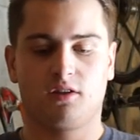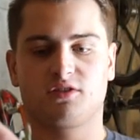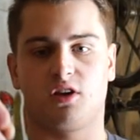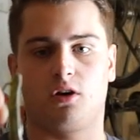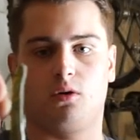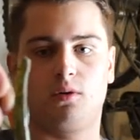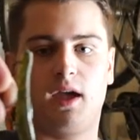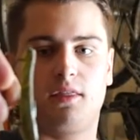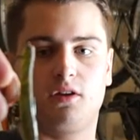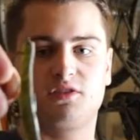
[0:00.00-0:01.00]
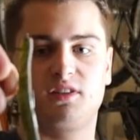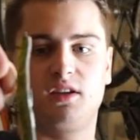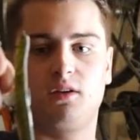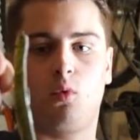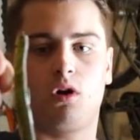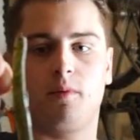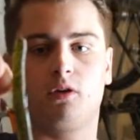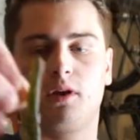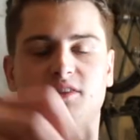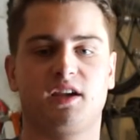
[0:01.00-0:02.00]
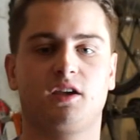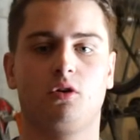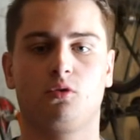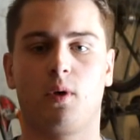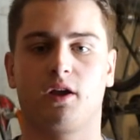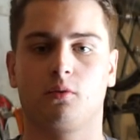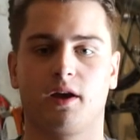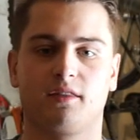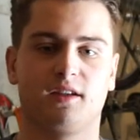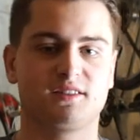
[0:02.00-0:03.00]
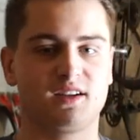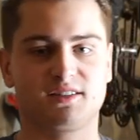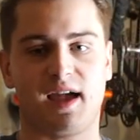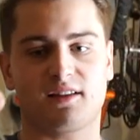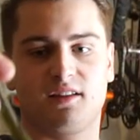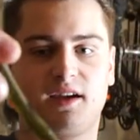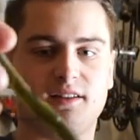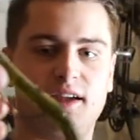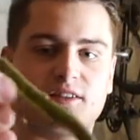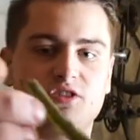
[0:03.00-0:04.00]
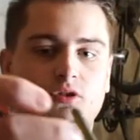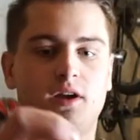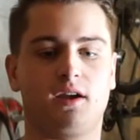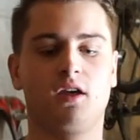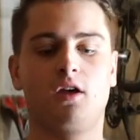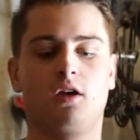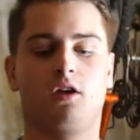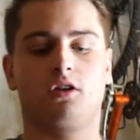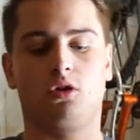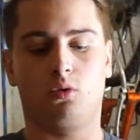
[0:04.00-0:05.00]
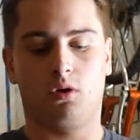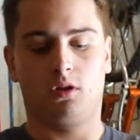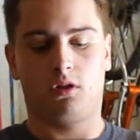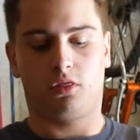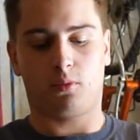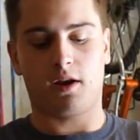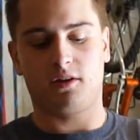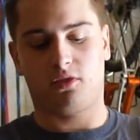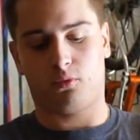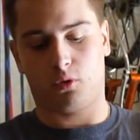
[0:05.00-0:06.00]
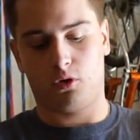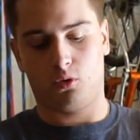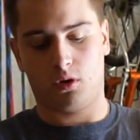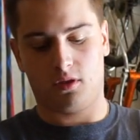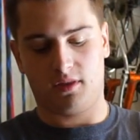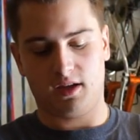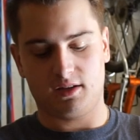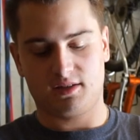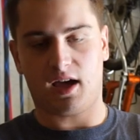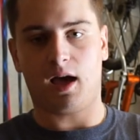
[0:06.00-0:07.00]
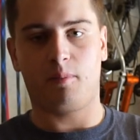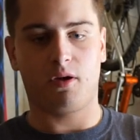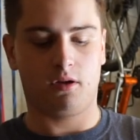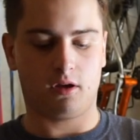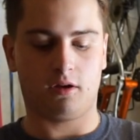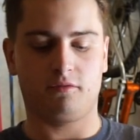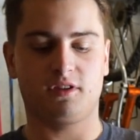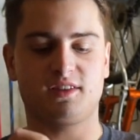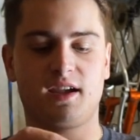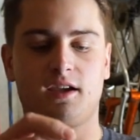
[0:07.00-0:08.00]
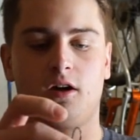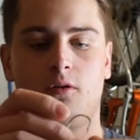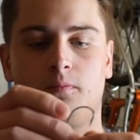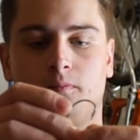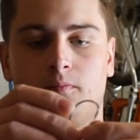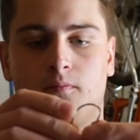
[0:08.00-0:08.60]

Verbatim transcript: So yeah, there's the watermelon red Senko. The way you're rigging this, exactly like a Texas rig, you thread it through the top of the Senko,